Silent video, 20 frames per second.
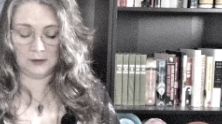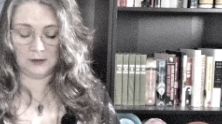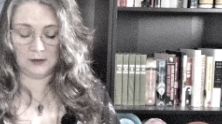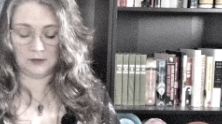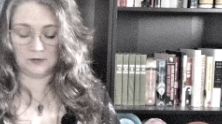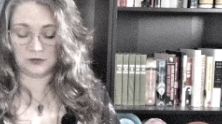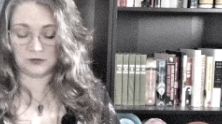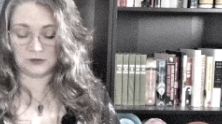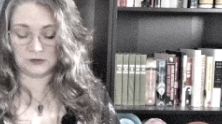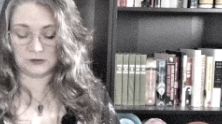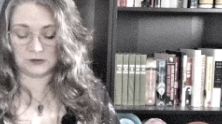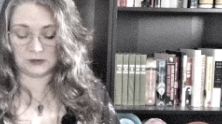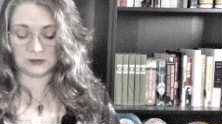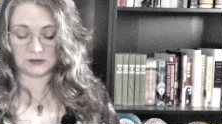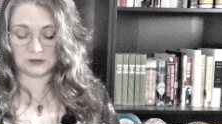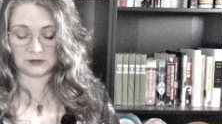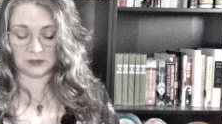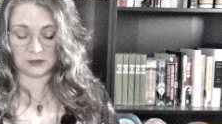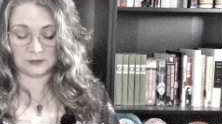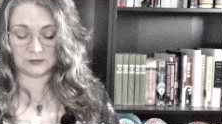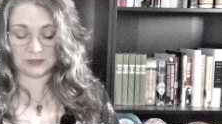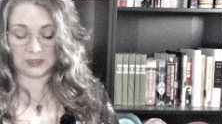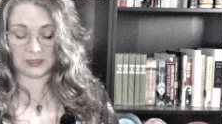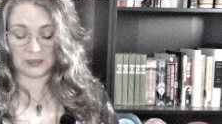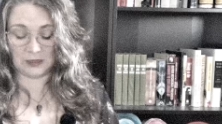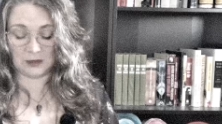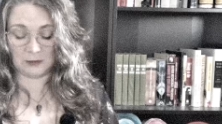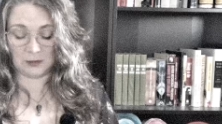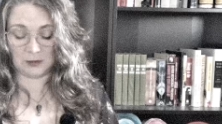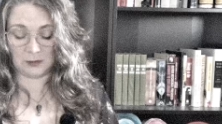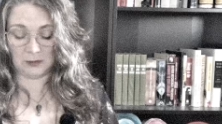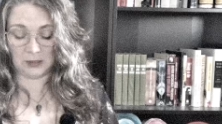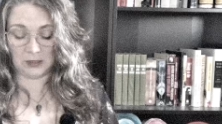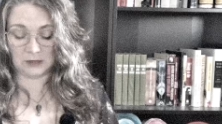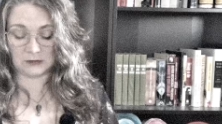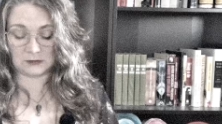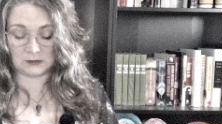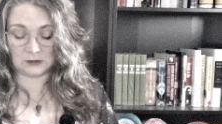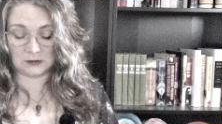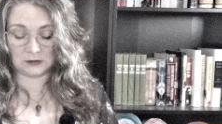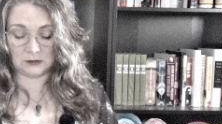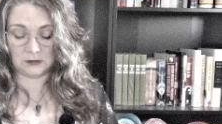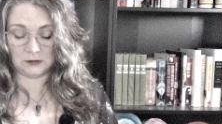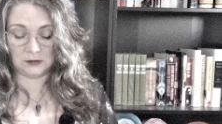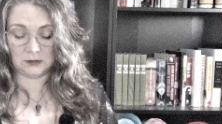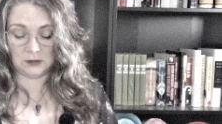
ever since I stopped taking my medicine,